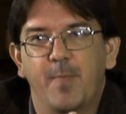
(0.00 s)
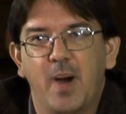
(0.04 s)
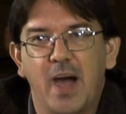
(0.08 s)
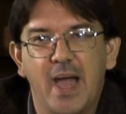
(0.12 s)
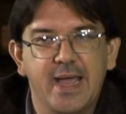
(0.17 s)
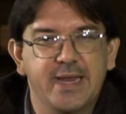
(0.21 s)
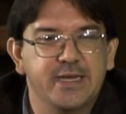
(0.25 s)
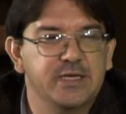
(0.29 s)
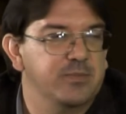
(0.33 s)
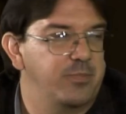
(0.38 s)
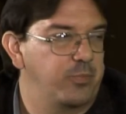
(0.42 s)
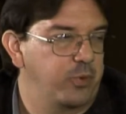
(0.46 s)

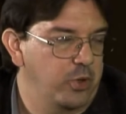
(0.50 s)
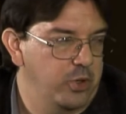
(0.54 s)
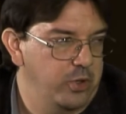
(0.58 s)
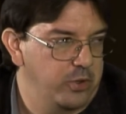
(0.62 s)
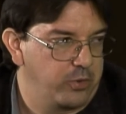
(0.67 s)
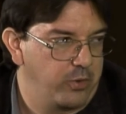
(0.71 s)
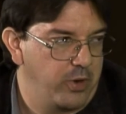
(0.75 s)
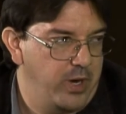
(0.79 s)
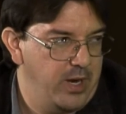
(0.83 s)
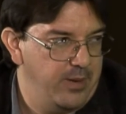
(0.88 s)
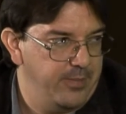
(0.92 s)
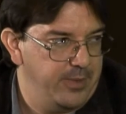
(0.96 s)
mind
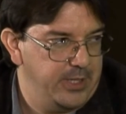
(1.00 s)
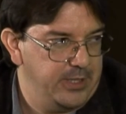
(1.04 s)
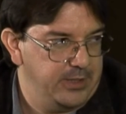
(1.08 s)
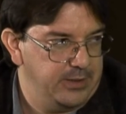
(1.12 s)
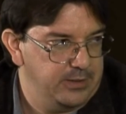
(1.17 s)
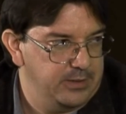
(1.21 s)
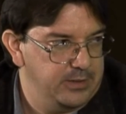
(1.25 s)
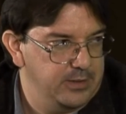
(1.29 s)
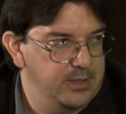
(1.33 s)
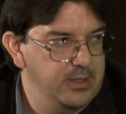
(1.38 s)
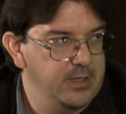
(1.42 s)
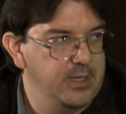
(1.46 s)

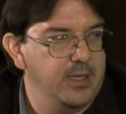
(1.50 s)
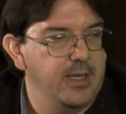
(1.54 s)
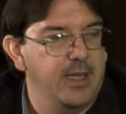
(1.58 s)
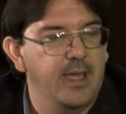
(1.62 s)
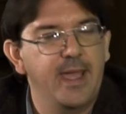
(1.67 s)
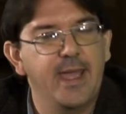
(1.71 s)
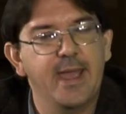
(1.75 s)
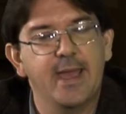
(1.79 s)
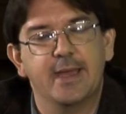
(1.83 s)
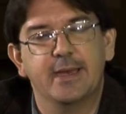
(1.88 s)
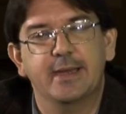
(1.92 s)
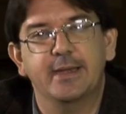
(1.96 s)
programming
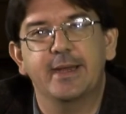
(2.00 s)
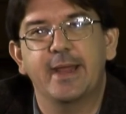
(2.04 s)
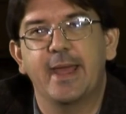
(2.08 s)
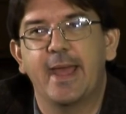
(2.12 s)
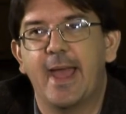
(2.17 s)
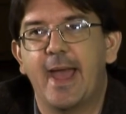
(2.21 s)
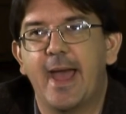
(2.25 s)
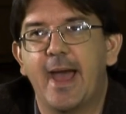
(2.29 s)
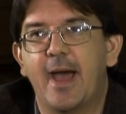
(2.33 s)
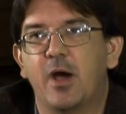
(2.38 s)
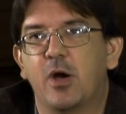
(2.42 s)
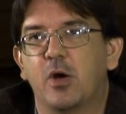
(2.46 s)
and
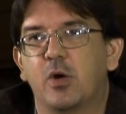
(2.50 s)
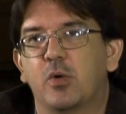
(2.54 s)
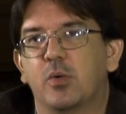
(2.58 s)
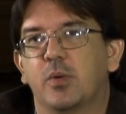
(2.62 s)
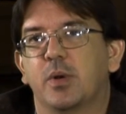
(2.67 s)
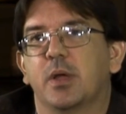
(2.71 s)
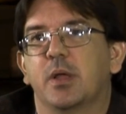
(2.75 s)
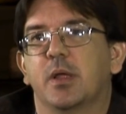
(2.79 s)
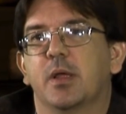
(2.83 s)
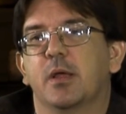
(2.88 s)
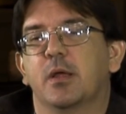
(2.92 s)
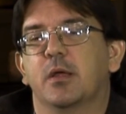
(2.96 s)

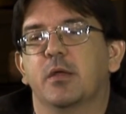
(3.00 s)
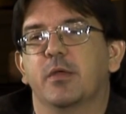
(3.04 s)
how